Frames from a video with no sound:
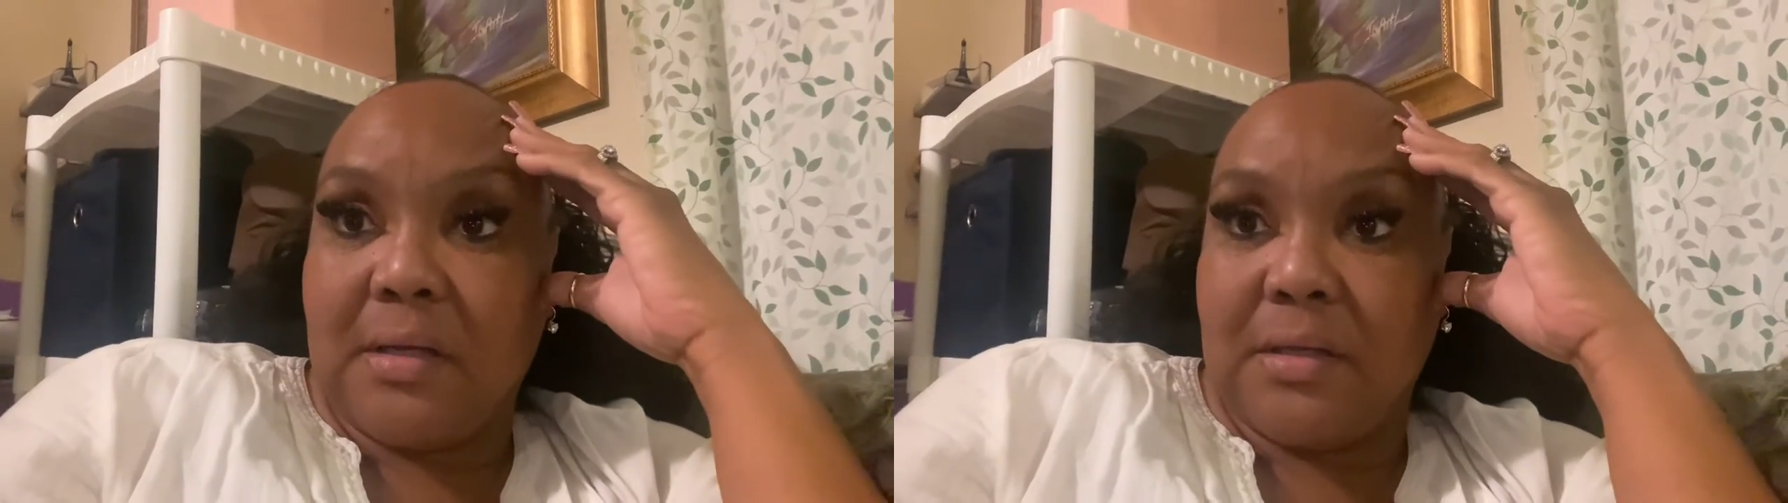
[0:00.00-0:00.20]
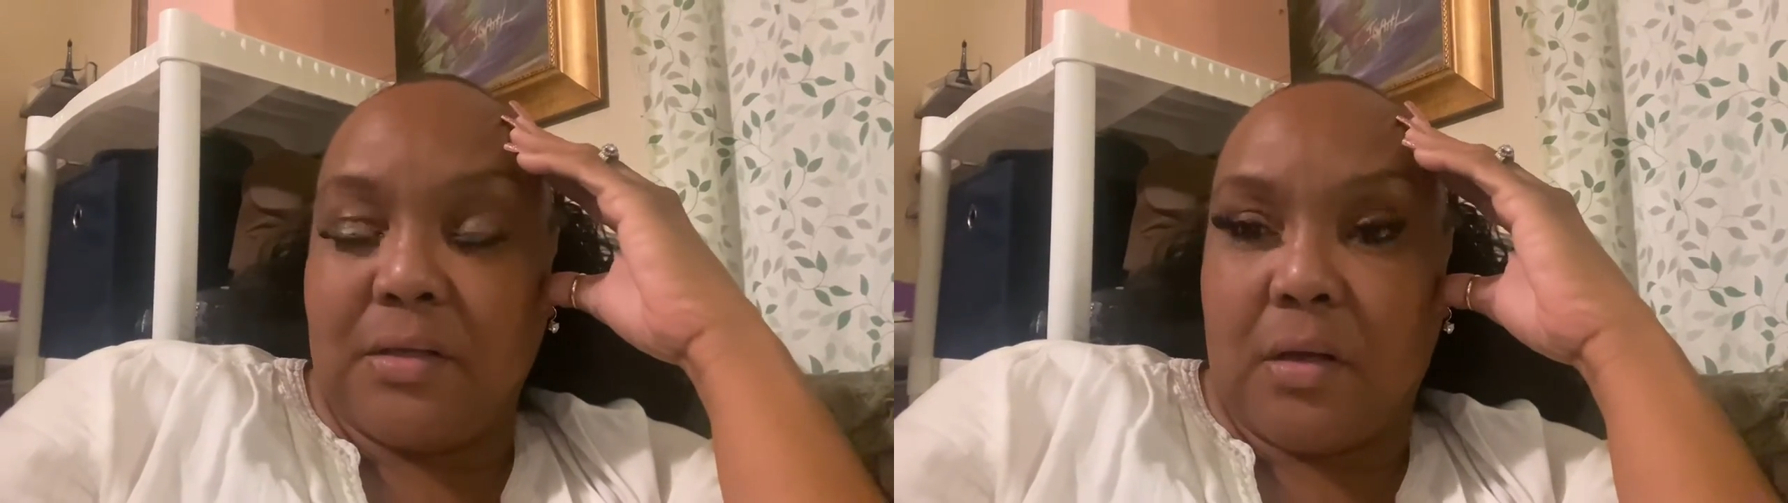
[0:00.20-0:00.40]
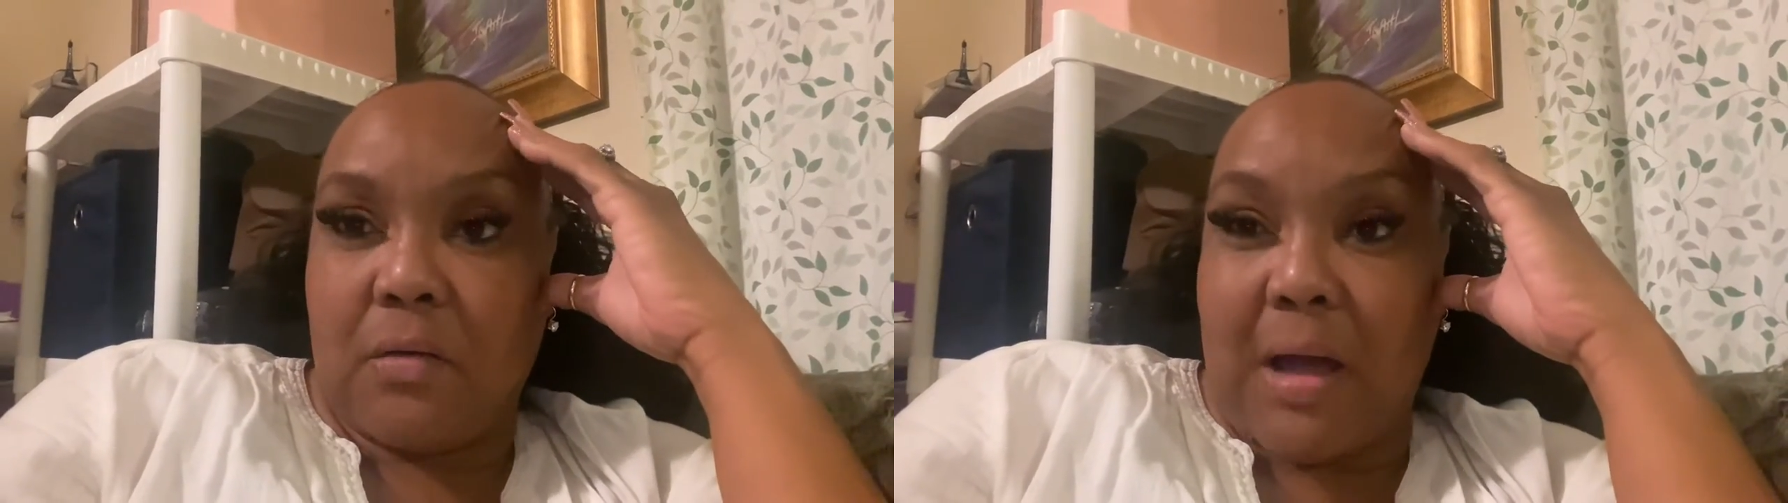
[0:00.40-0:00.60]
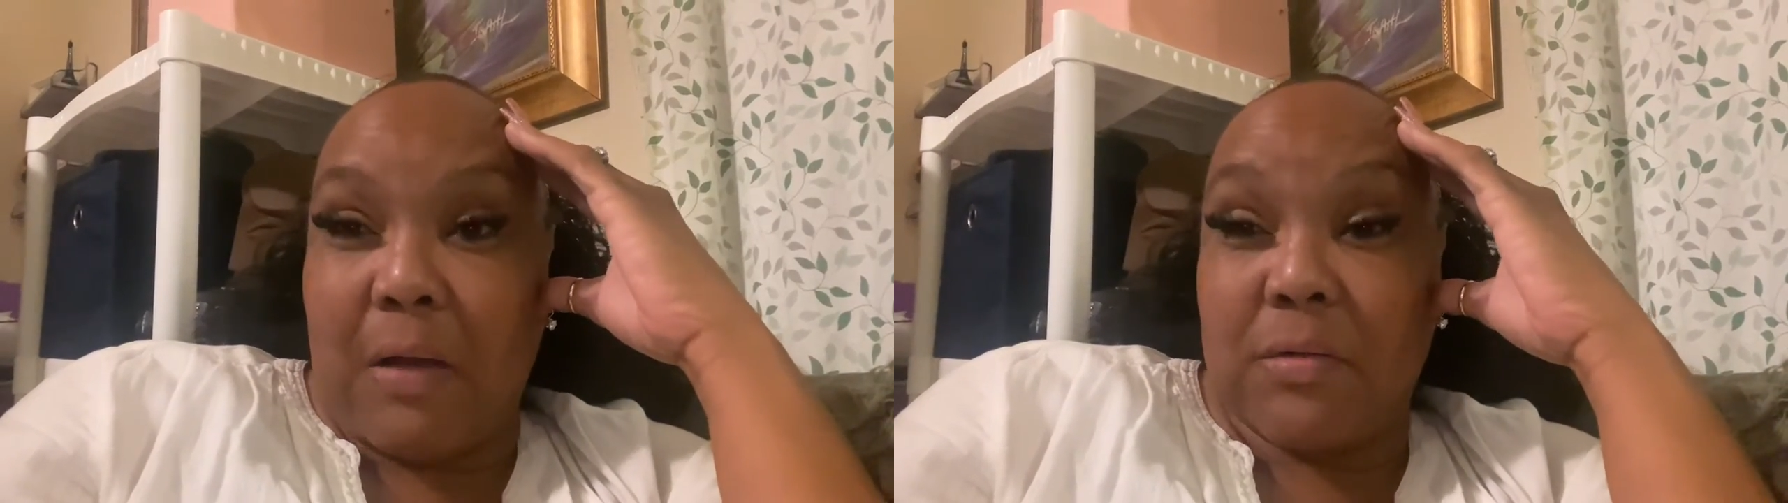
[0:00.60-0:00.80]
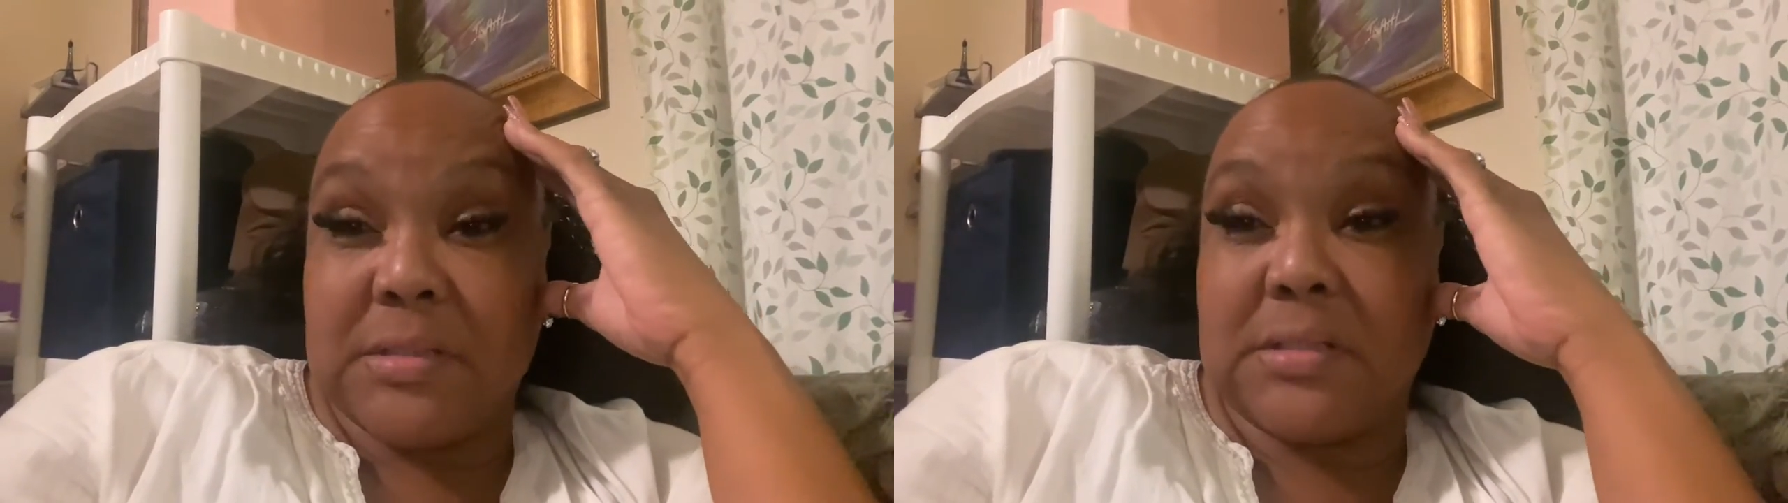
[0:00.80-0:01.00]
You know, I
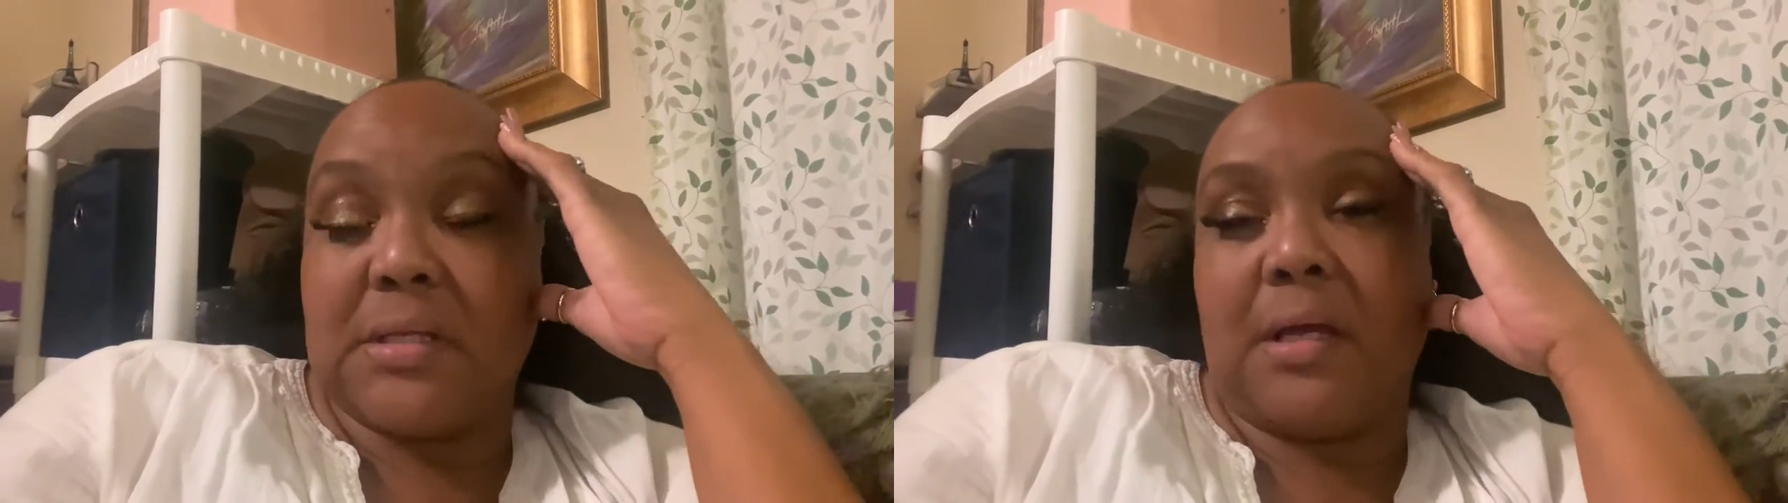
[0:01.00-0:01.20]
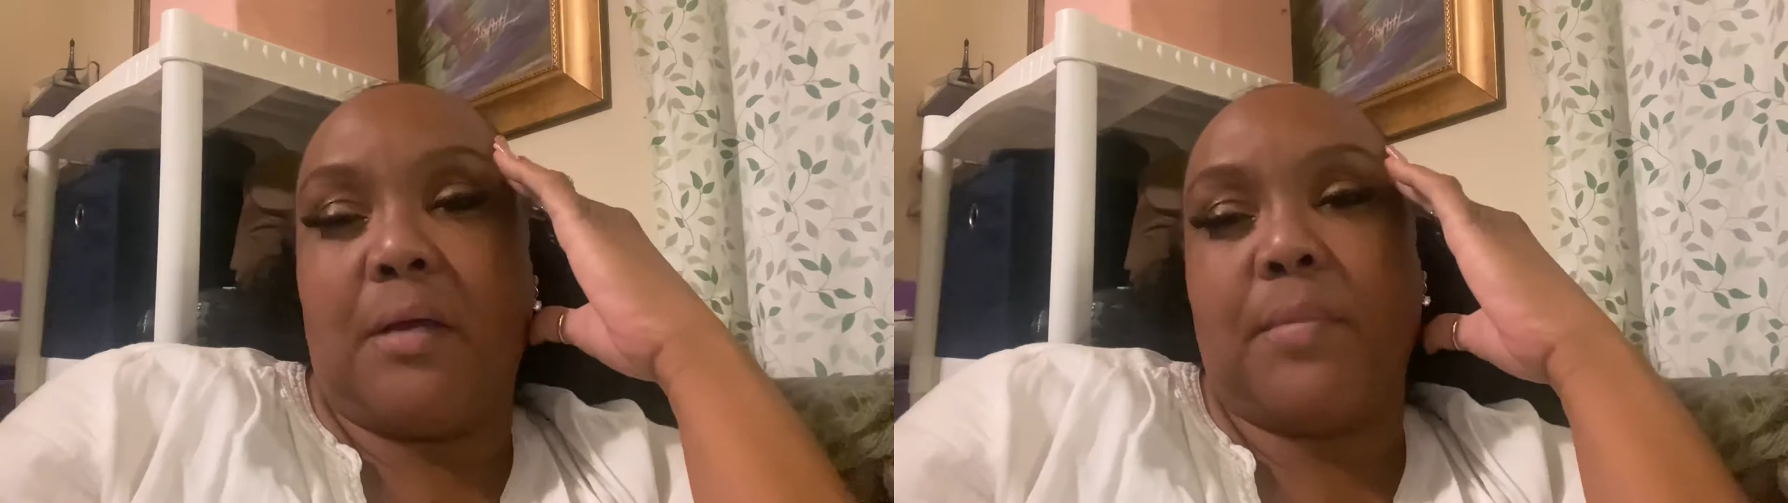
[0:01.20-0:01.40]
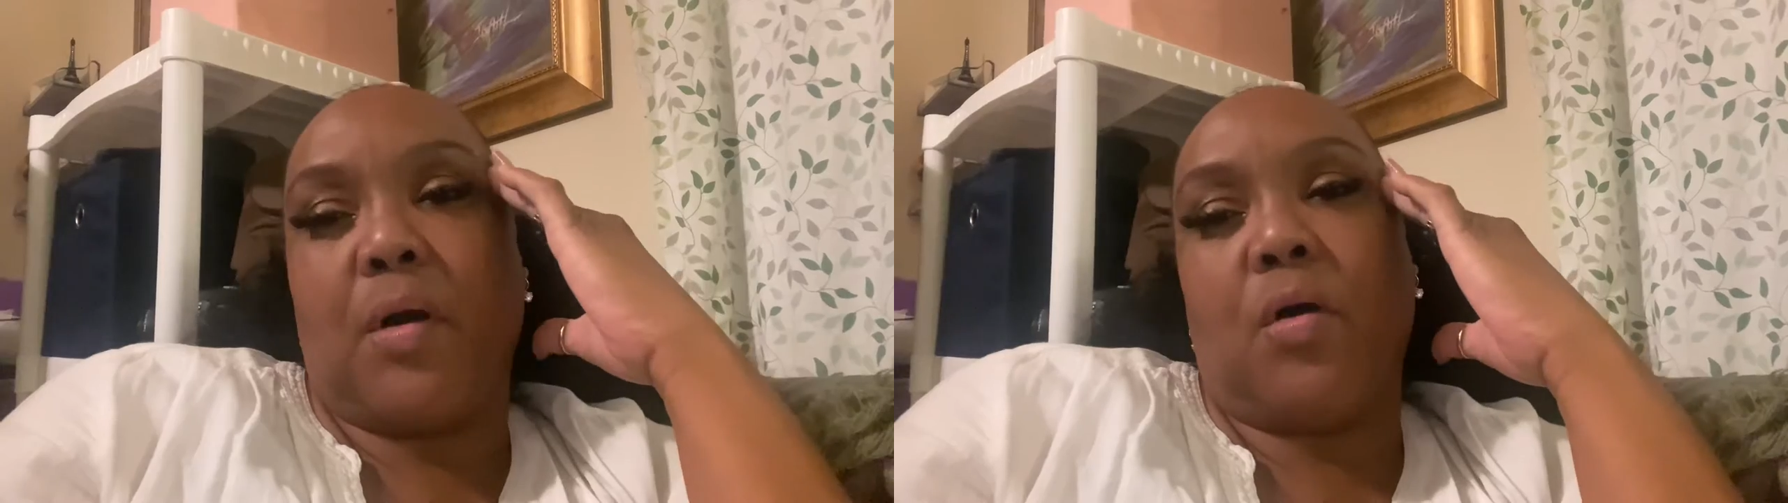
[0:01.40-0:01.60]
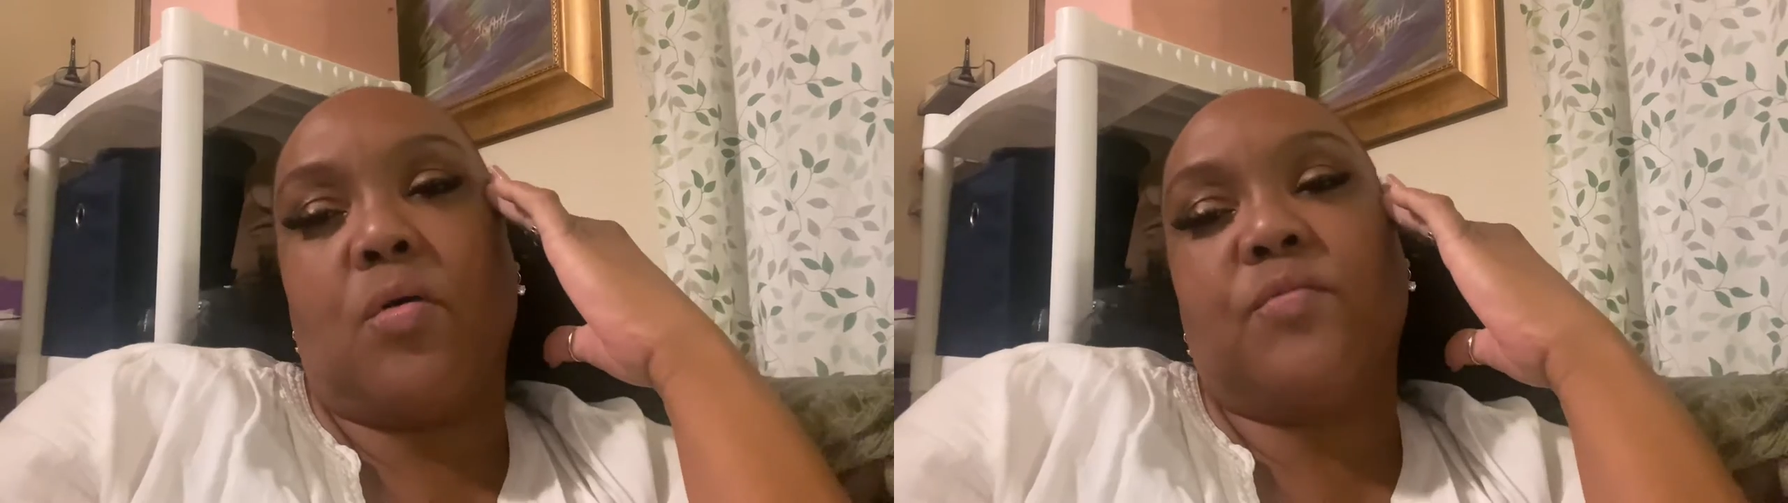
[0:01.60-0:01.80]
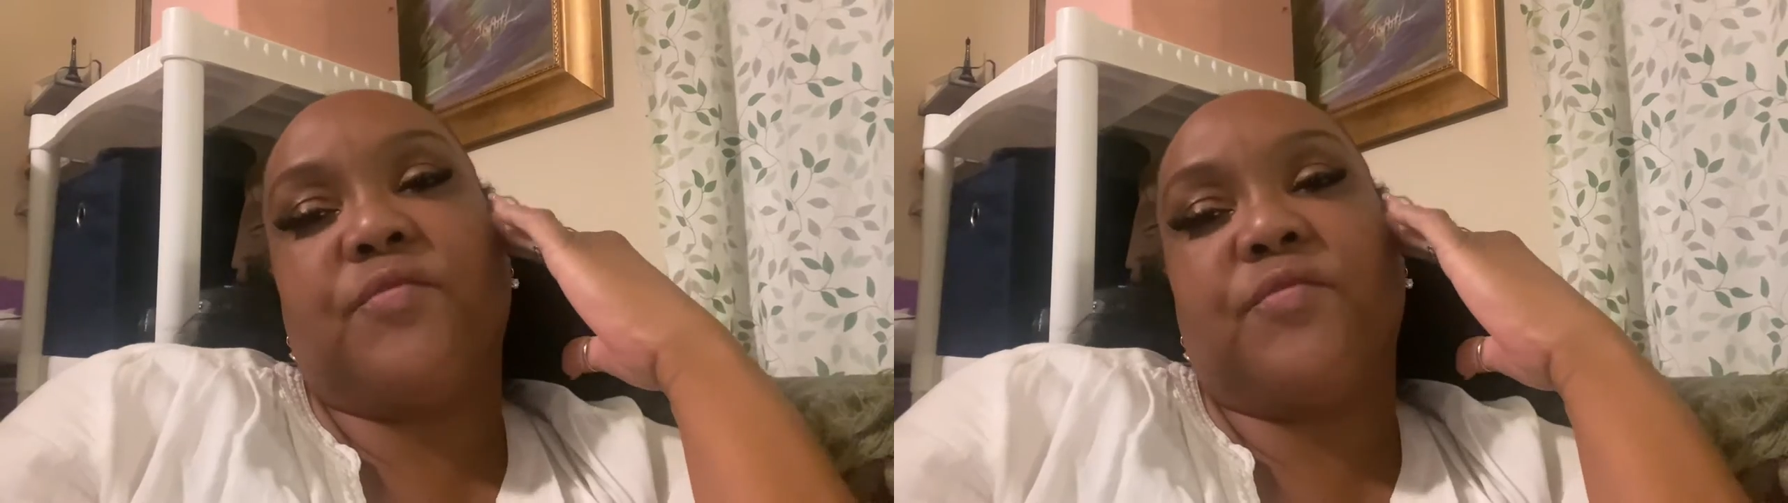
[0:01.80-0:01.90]
was home